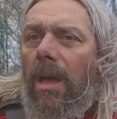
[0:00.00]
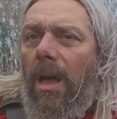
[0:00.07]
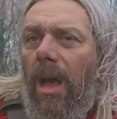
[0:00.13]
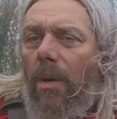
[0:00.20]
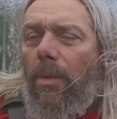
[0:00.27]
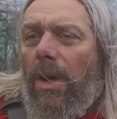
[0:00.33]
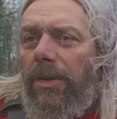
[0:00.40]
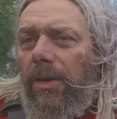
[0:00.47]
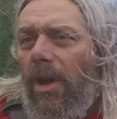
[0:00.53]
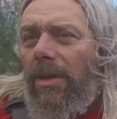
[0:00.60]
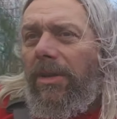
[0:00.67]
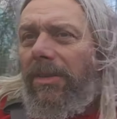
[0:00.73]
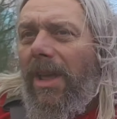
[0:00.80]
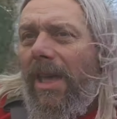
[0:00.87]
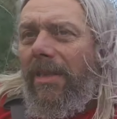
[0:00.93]
I was
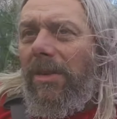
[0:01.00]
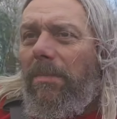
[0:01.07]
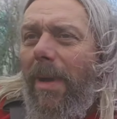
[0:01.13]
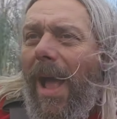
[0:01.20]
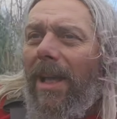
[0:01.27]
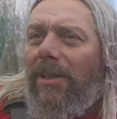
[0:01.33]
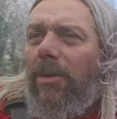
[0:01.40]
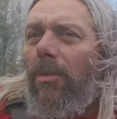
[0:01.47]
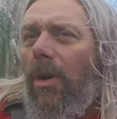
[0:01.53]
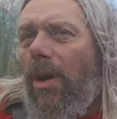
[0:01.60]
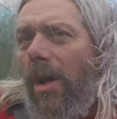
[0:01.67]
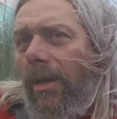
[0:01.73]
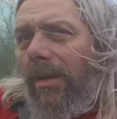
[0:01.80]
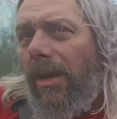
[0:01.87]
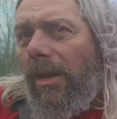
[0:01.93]
going to take this back to
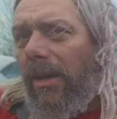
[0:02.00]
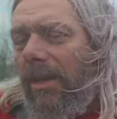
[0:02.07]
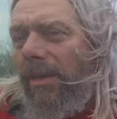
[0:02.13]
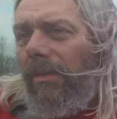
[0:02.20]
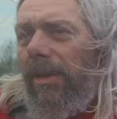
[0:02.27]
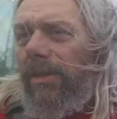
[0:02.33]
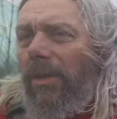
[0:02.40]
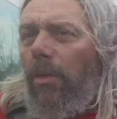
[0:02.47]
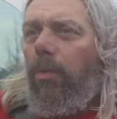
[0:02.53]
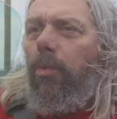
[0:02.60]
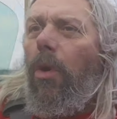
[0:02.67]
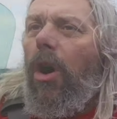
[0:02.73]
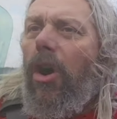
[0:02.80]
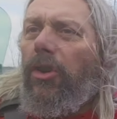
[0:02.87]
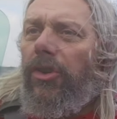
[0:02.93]
work and give it a
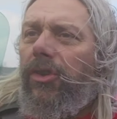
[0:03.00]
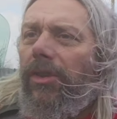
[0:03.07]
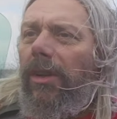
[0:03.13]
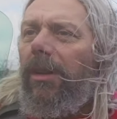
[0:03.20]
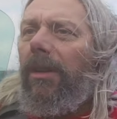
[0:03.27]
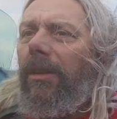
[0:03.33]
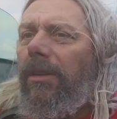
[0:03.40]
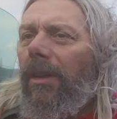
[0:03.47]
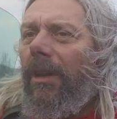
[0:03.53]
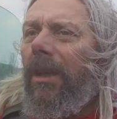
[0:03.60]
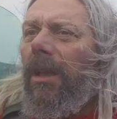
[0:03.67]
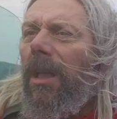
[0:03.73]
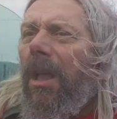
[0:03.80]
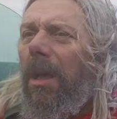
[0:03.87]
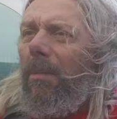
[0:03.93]
wash and a
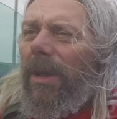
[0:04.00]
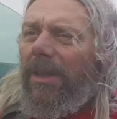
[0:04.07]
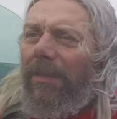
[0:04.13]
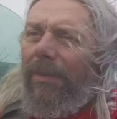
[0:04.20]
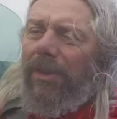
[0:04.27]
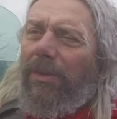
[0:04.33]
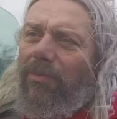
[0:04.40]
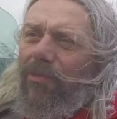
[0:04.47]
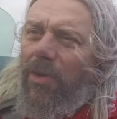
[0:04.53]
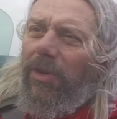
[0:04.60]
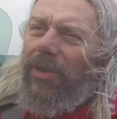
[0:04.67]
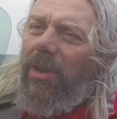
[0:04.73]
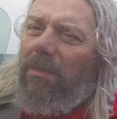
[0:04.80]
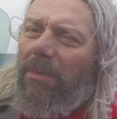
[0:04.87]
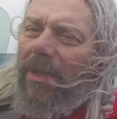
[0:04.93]
bit of a
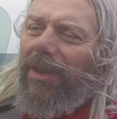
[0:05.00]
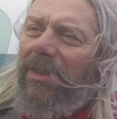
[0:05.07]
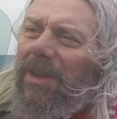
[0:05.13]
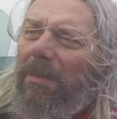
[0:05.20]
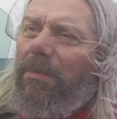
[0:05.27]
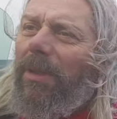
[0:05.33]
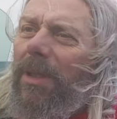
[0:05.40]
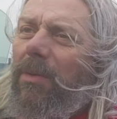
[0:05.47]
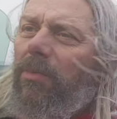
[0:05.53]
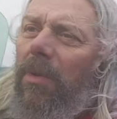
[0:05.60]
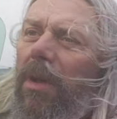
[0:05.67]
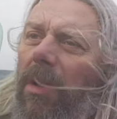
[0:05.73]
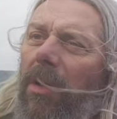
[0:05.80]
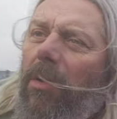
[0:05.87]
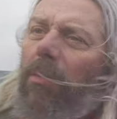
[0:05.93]
spruce up, but there simply
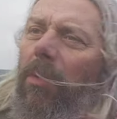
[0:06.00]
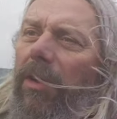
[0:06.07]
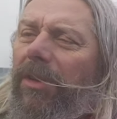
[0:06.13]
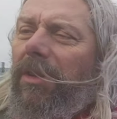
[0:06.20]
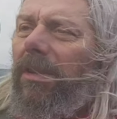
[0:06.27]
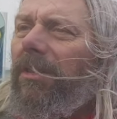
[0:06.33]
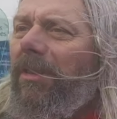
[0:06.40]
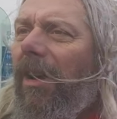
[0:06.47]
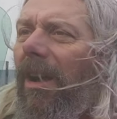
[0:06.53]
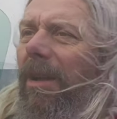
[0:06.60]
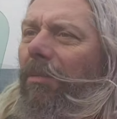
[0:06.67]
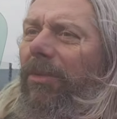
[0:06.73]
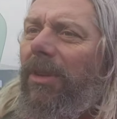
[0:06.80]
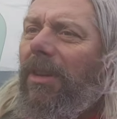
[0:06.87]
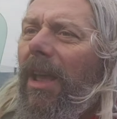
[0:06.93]
wasn't
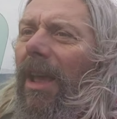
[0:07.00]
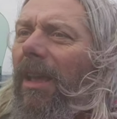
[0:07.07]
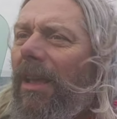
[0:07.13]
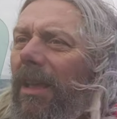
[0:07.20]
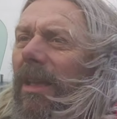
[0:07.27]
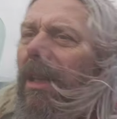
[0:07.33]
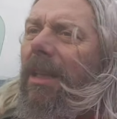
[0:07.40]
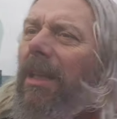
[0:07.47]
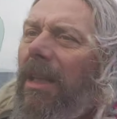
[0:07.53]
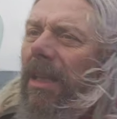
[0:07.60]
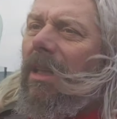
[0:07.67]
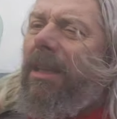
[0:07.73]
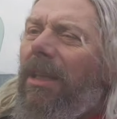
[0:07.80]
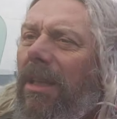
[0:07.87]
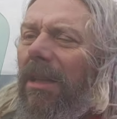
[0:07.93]
time today.
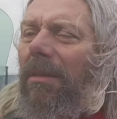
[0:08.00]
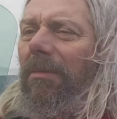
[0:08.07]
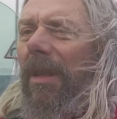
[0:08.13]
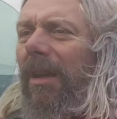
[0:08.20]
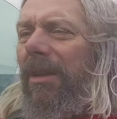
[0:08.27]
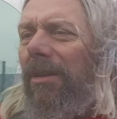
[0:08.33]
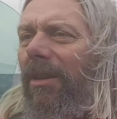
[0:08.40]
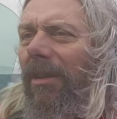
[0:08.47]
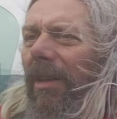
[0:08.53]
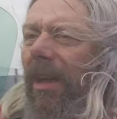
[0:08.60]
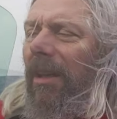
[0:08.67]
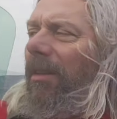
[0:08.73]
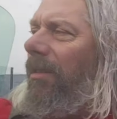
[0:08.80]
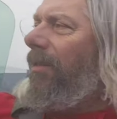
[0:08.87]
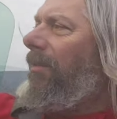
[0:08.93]
But I could do
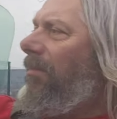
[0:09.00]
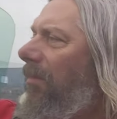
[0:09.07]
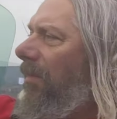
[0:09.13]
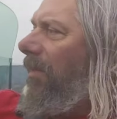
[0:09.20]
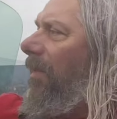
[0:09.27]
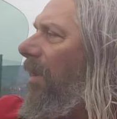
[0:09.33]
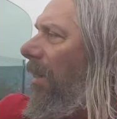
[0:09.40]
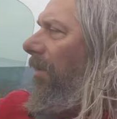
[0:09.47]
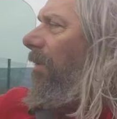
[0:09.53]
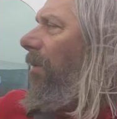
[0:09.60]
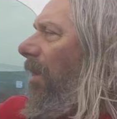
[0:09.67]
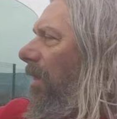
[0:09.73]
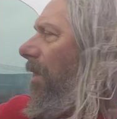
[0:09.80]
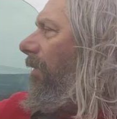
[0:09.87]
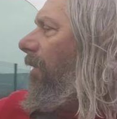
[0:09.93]
that. So do
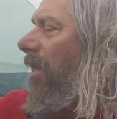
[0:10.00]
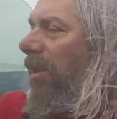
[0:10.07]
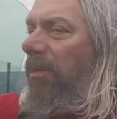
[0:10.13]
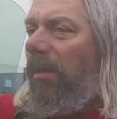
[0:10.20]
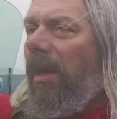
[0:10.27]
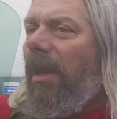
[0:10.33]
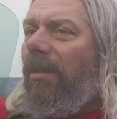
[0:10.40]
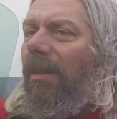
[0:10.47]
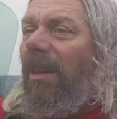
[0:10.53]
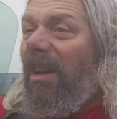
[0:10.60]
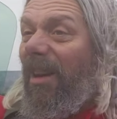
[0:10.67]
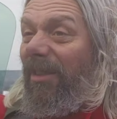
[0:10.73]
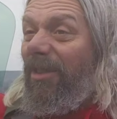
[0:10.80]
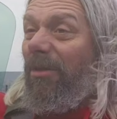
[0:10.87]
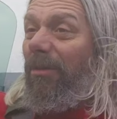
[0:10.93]
I have to explain that?
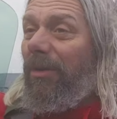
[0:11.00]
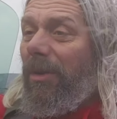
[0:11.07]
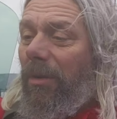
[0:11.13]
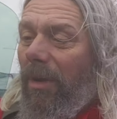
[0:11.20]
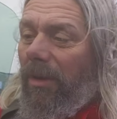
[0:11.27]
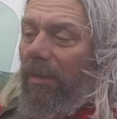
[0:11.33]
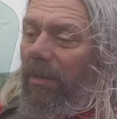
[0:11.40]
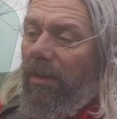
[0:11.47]
I don't, do I?